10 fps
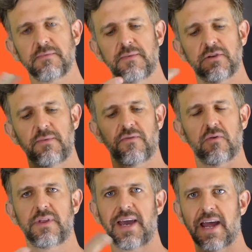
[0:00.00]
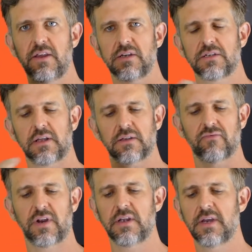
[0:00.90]
mentioned before, the annulus outer
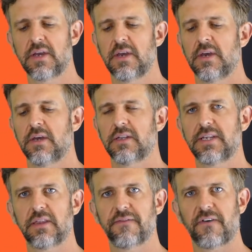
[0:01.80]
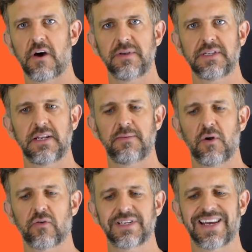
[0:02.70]
ring, the fibres tend to be
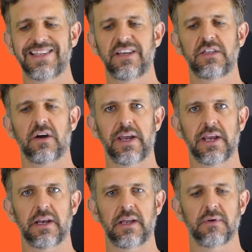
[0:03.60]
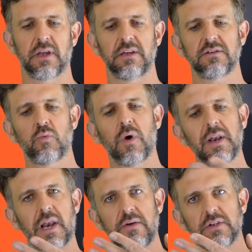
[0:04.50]
orientated diagonally. Okay, so
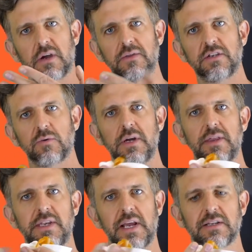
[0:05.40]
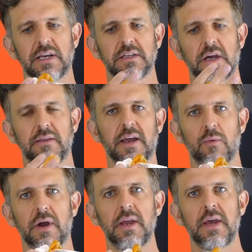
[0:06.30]
one layer is going this way, the next layer is going that
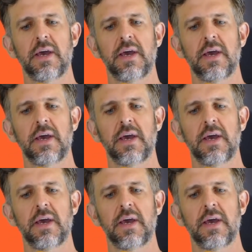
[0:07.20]
way.